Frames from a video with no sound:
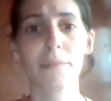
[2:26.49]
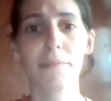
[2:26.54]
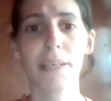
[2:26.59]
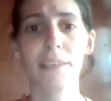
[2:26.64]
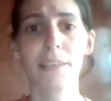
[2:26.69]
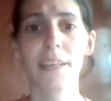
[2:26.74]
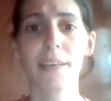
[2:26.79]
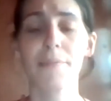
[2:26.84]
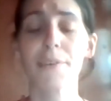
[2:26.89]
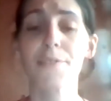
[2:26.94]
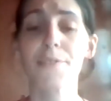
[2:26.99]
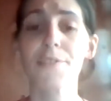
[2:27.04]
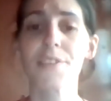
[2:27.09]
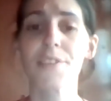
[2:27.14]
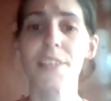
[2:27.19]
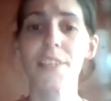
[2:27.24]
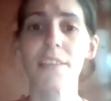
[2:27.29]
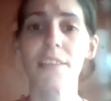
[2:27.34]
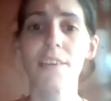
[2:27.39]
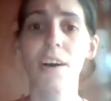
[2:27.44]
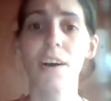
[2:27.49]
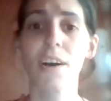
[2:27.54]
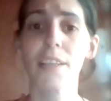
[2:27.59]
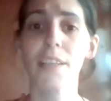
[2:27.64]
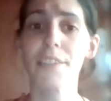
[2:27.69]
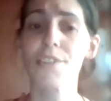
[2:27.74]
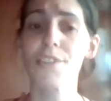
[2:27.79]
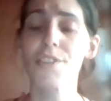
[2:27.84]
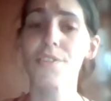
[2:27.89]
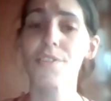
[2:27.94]
biodiversity
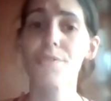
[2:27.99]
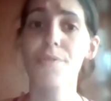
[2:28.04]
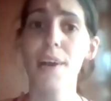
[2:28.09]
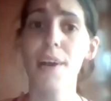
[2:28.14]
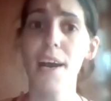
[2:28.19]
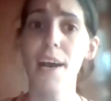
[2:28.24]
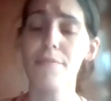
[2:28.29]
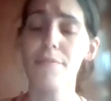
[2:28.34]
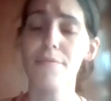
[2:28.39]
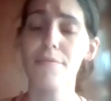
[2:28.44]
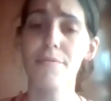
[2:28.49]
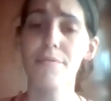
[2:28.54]
knowledge graph.